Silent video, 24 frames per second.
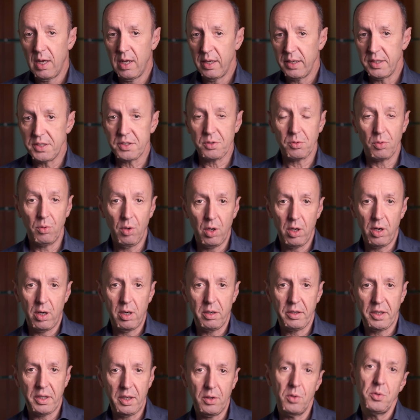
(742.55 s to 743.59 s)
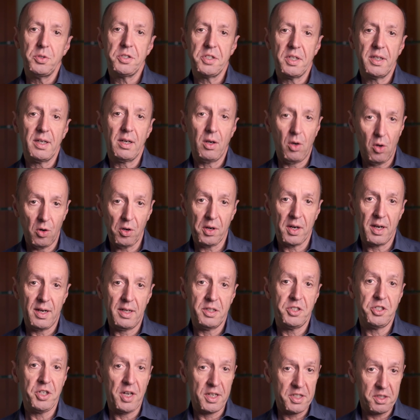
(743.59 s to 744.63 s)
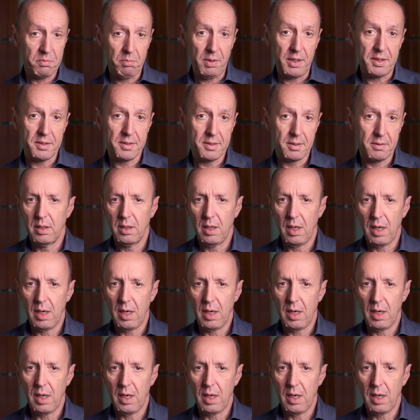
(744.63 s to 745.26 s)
is to learn using local adjustments.